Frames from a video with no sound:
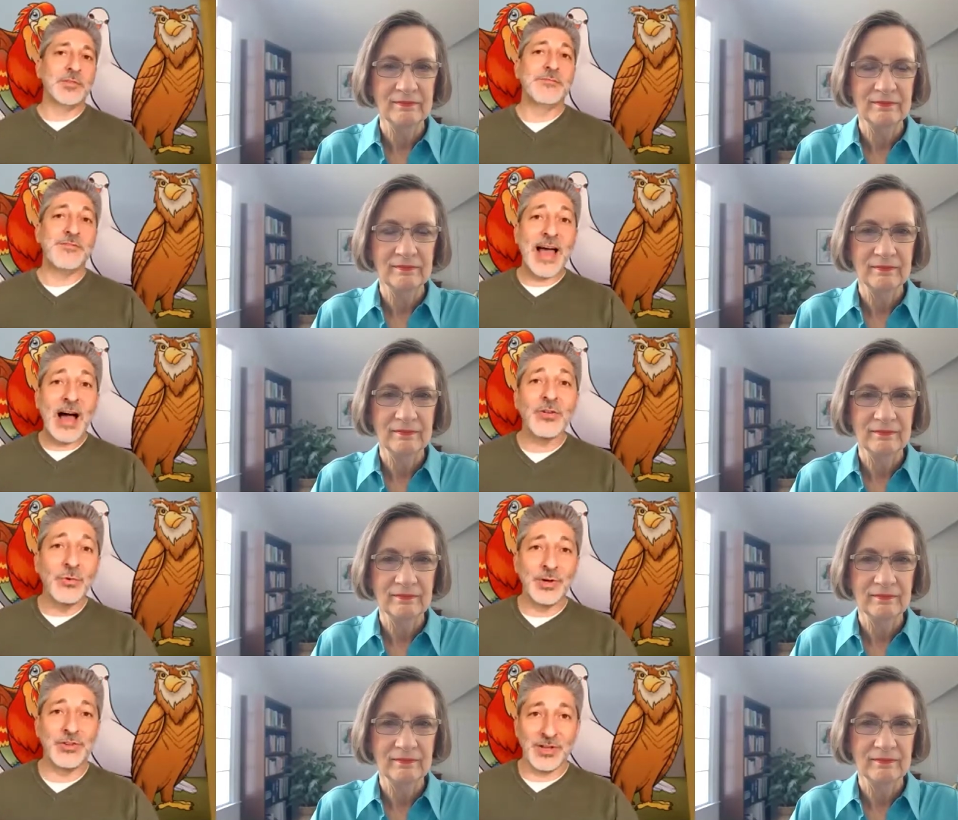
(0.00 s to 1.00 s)

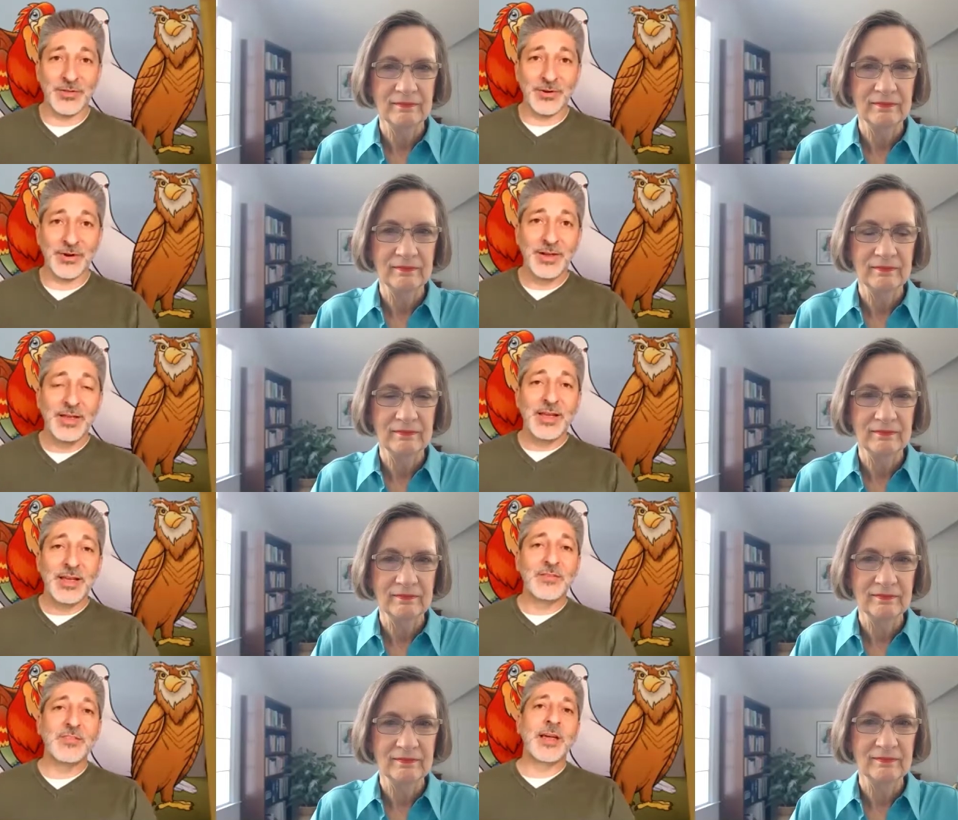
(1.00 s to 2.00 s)
Speaker 1: value each other
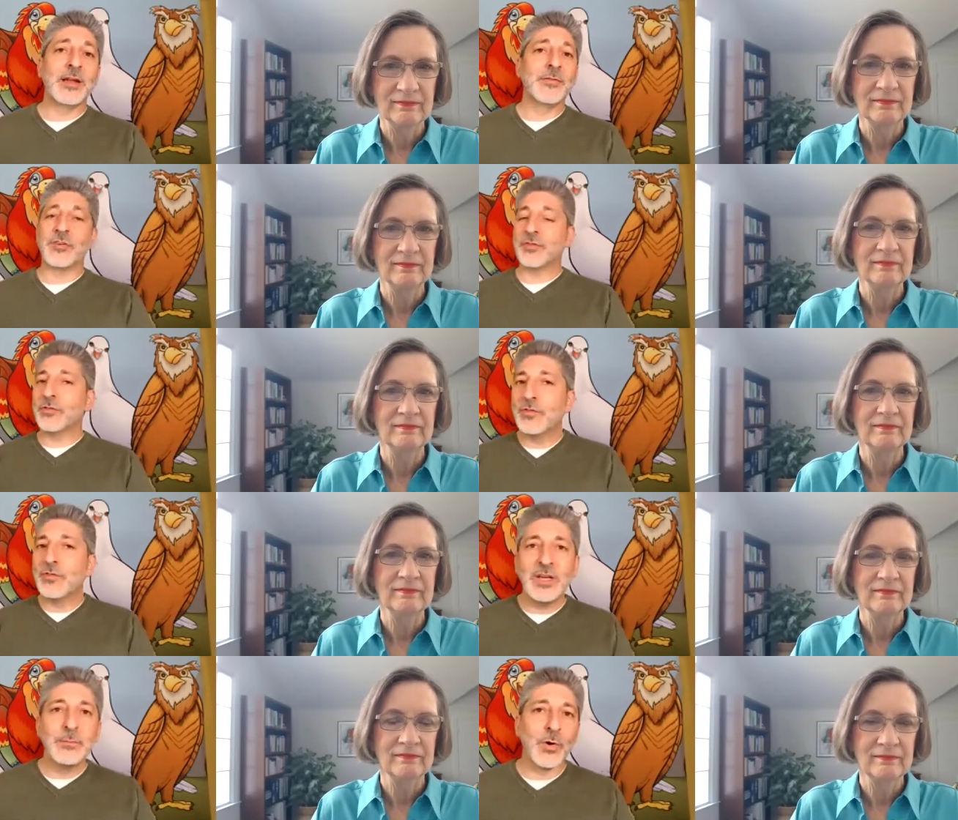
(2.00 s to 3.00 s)
instead of just
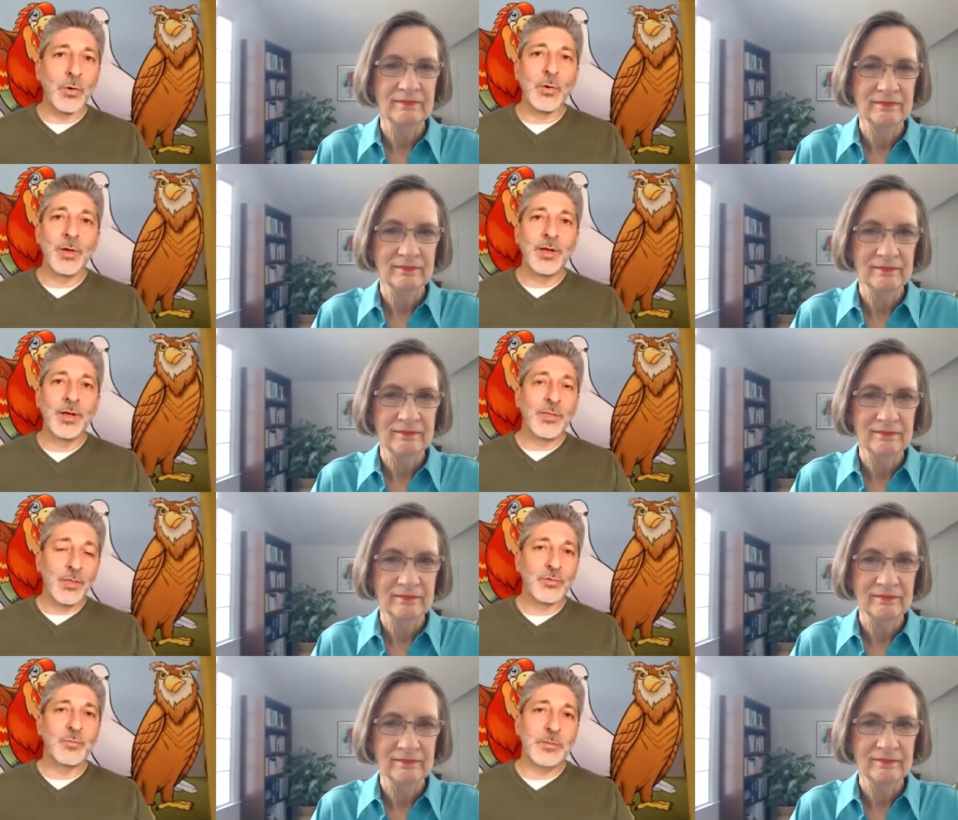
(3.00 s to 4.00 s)
steamroll
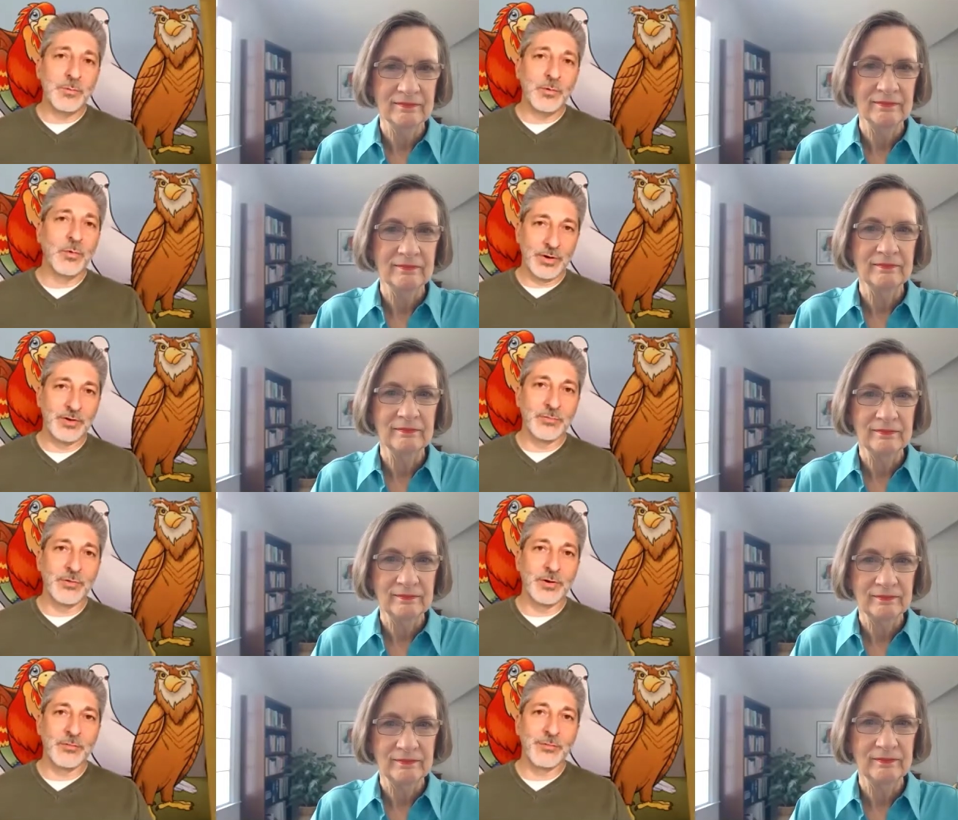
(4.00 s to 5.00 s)
those people who are
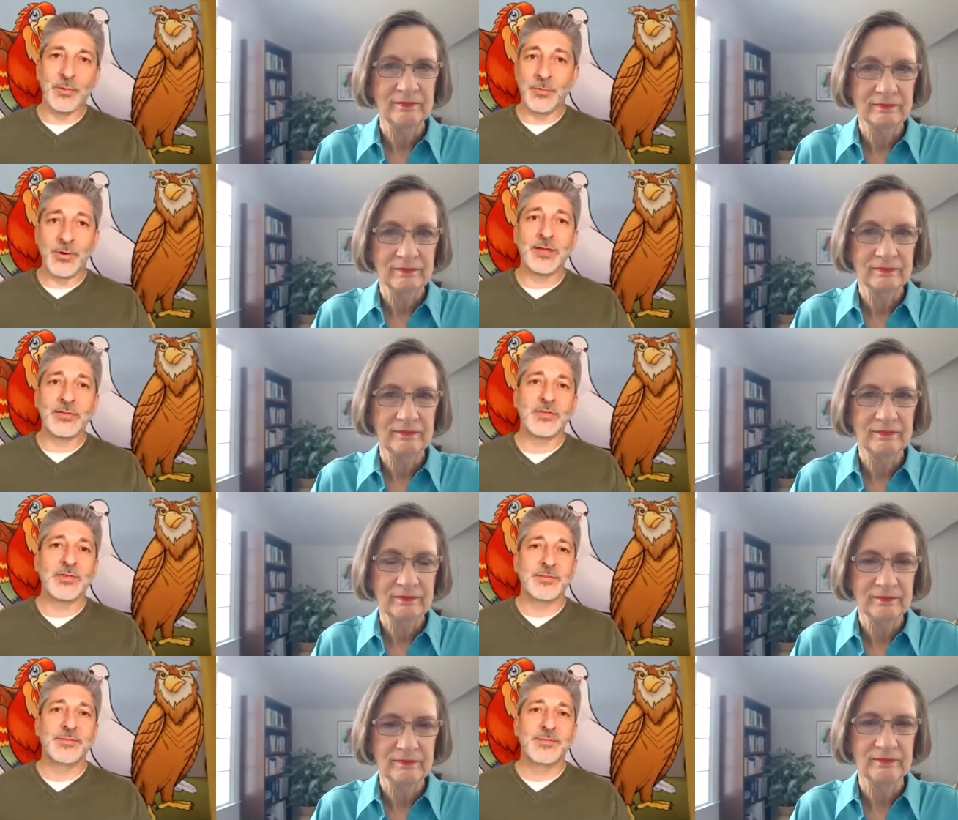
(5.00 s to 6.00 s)
different from the rest.
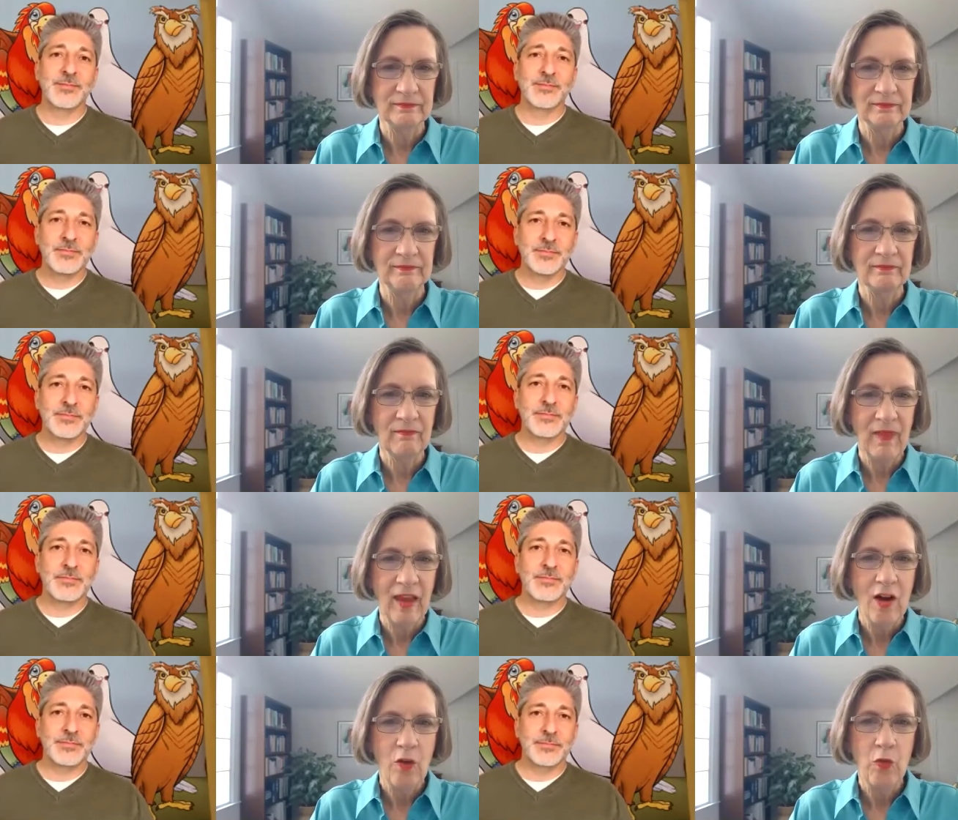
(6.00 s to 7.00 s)
Speaker 2: Mm-hmm.
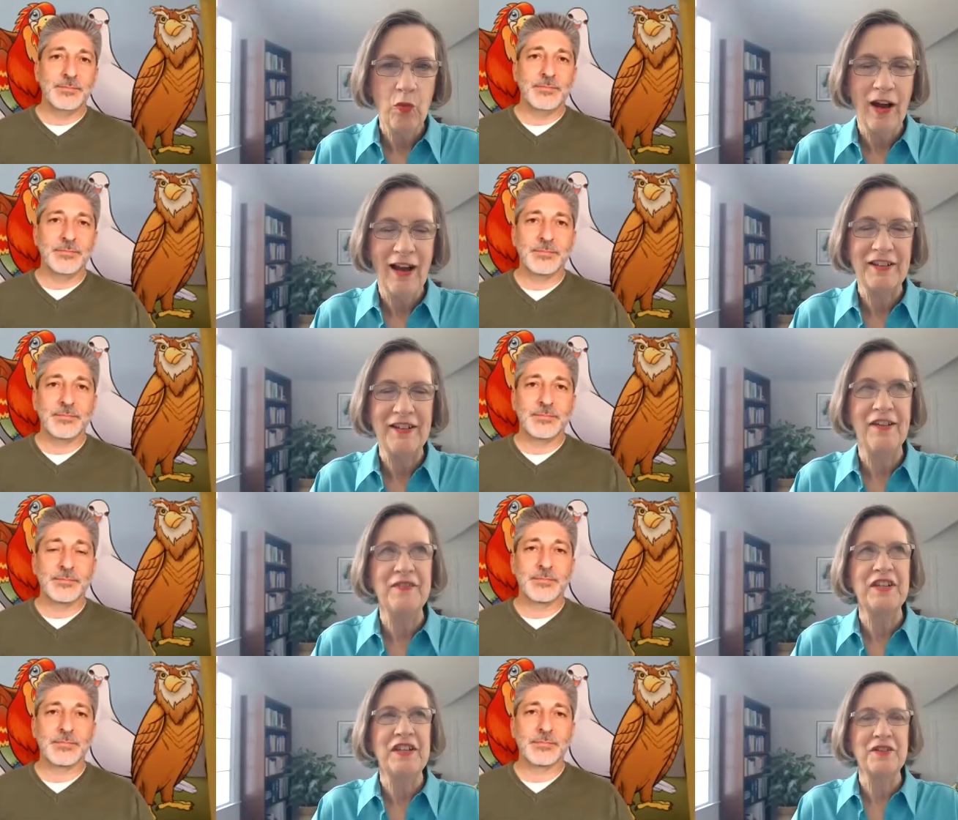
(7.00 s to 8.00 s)
I'd
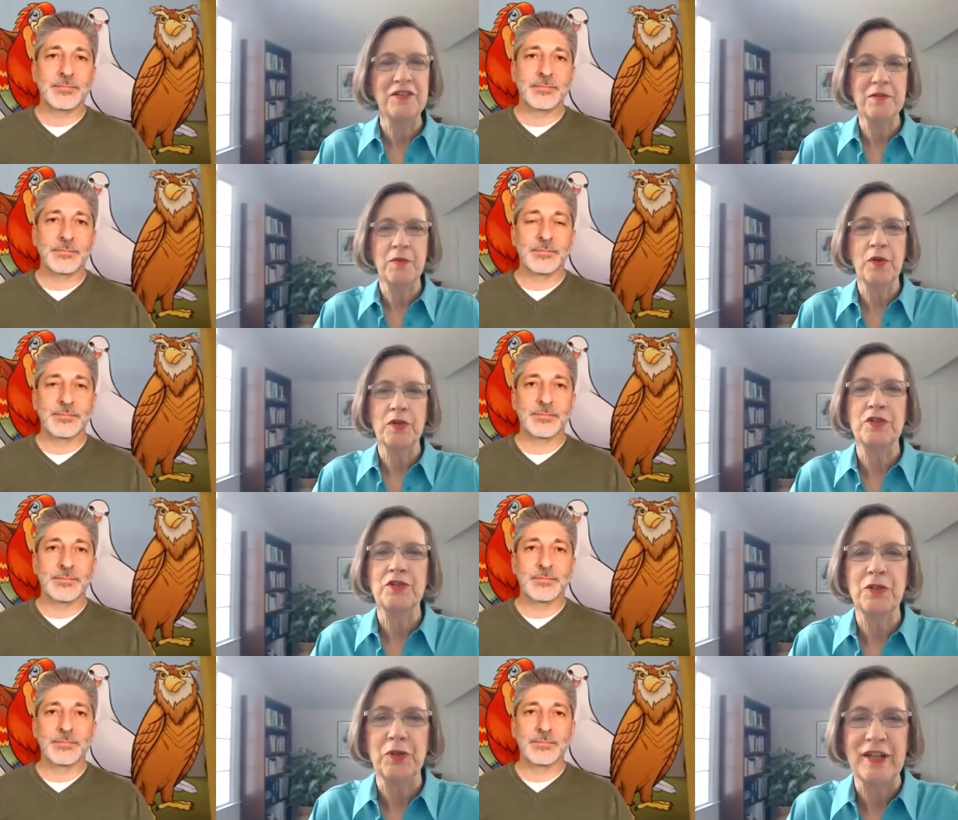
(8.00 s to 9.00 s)
love to hear some more
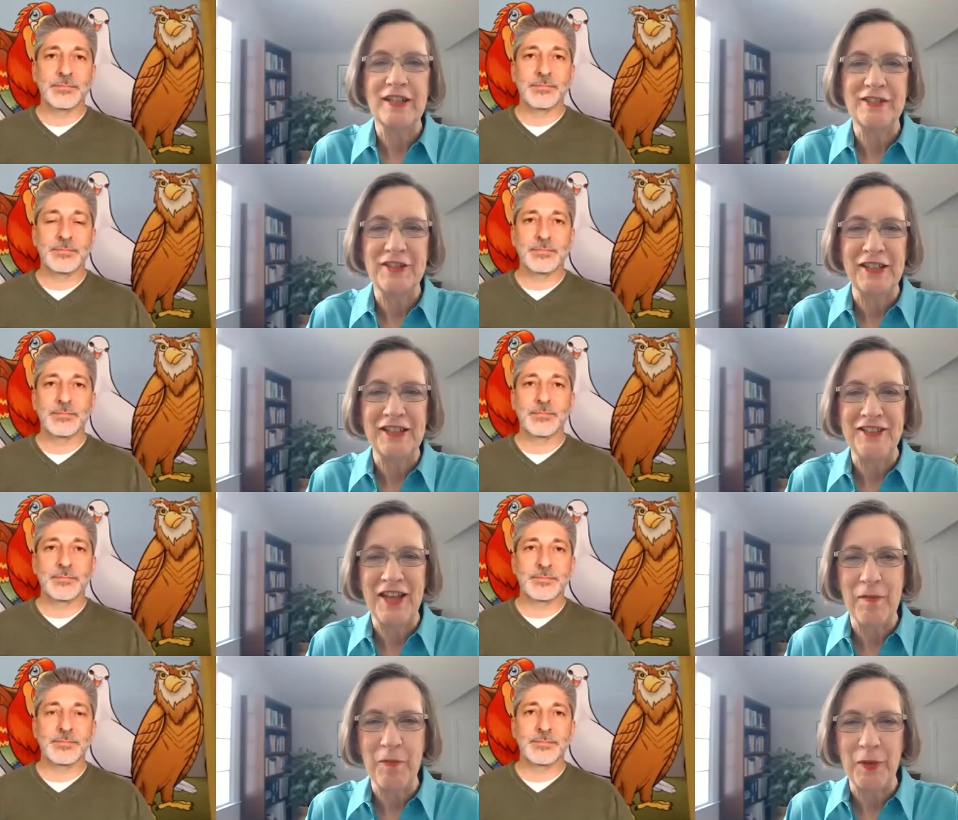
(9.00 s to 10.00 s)
stories and
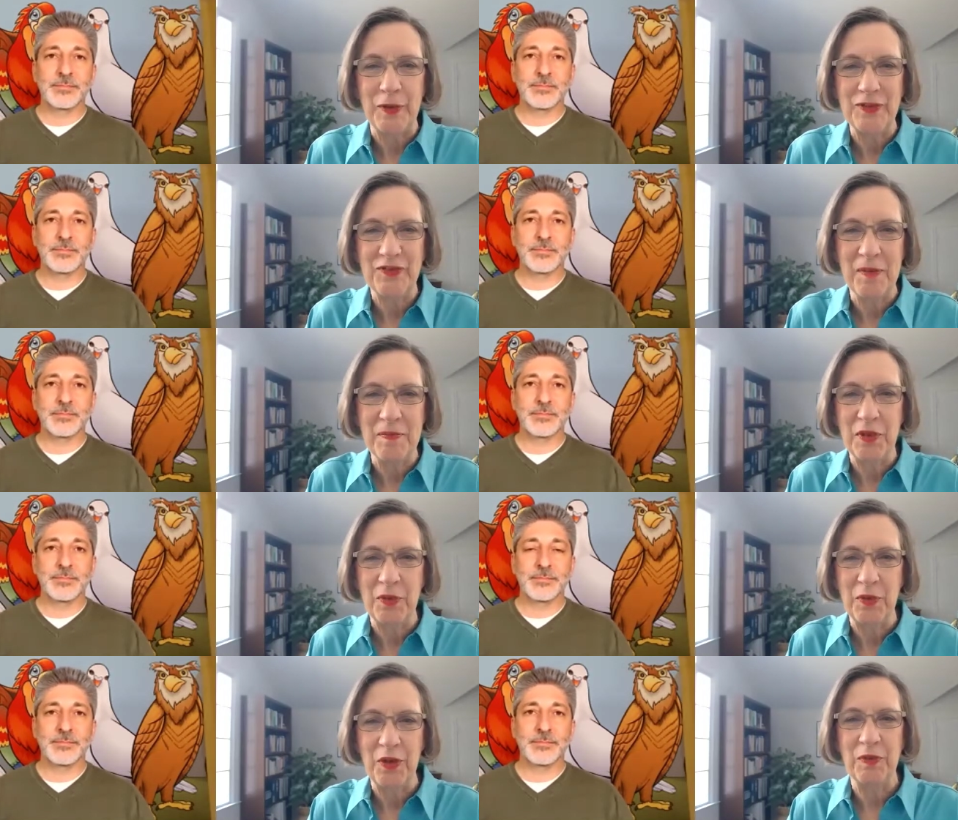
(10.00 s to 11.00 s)
examples from
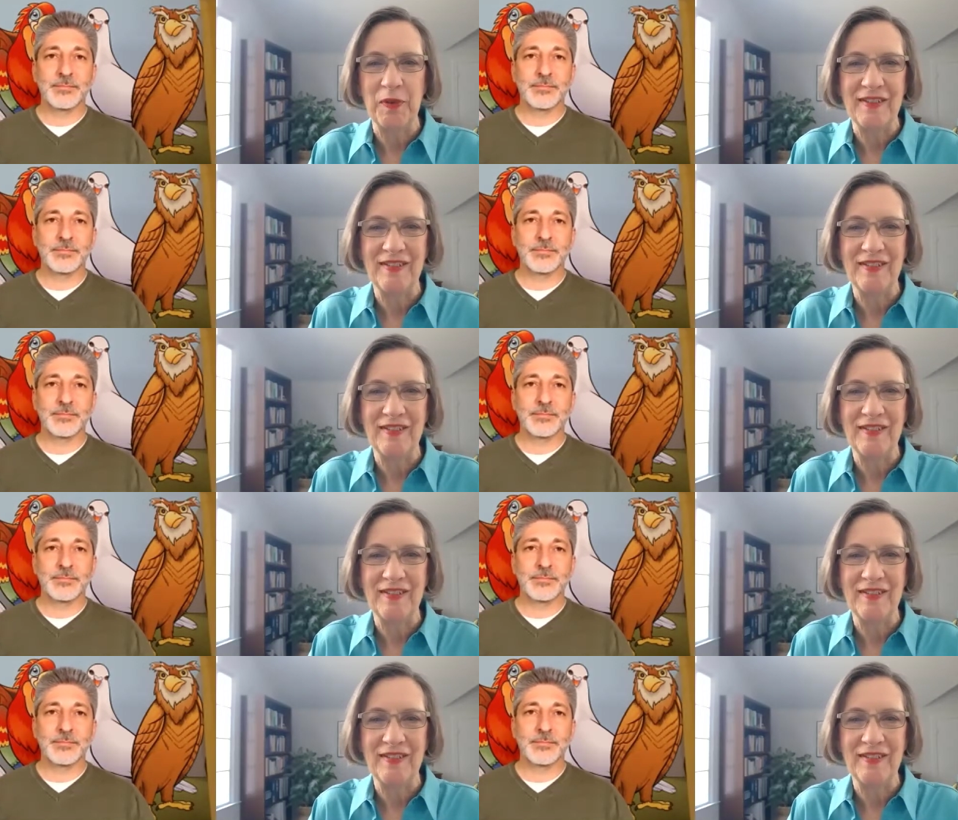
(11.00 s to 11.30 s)
your work with